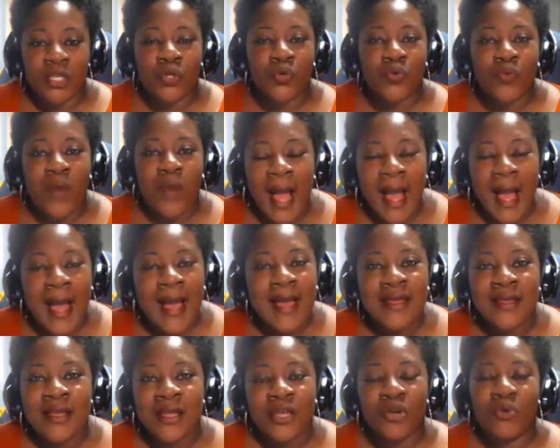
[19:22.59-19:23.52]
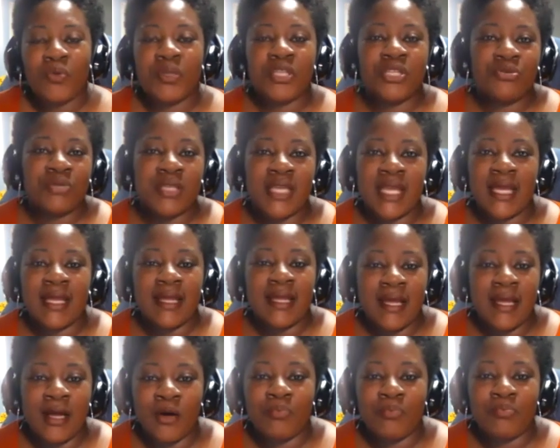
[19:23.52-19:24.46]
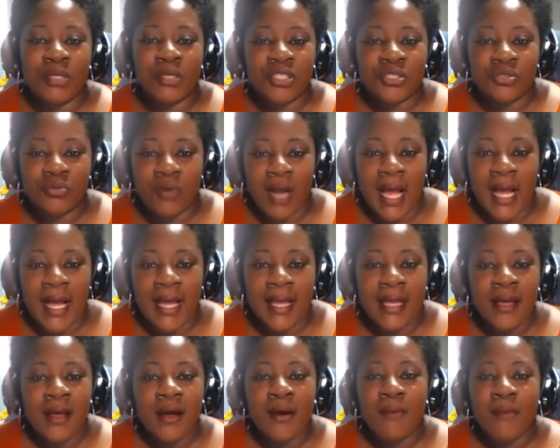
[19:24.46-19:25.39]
Cry when you can't help but cry.